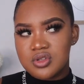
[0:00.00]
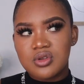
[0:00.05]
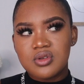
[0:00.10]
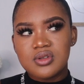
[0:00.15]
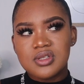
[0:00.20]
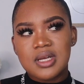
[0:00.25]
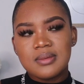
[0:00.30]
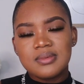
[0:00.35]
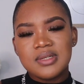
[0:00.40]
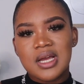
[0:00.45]
So
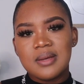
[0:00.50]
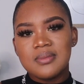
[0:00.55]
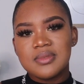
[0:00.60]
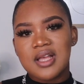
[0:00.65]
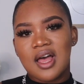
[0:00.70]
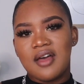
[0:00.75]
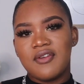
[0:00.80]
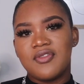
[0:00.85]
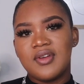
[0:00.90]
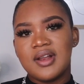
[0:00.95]
sometimes
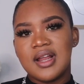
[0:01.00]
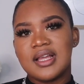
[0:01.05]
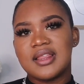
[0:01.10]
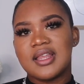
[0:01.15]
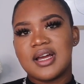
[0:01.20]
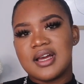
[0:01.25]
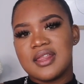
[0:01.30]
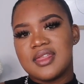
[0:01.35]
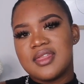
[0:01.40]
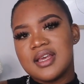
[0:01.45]
I feel like
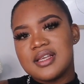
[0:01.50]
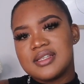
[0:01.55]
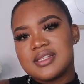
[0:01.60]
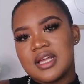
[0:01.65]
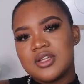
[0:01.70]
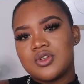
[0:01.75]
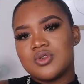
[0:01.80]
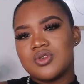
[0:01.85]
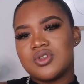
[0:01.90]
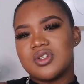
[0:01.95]
there are things
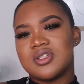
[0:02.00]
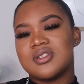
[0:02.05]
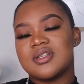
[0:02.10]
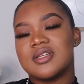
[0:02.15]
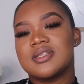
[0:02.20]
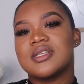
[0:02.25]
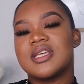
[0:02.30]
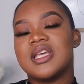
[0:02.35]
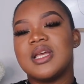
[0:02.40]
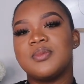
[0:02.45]
that you should
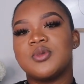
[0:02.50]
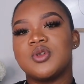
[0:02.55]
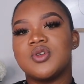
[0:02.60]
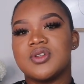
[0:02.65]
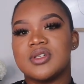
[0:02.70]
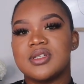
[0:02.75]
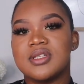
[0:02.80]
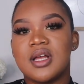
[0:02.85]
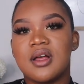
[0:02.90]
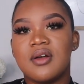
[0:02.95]
just keep to
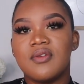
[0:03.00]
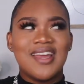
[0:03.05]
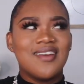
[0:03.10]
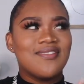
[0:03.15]
yourself.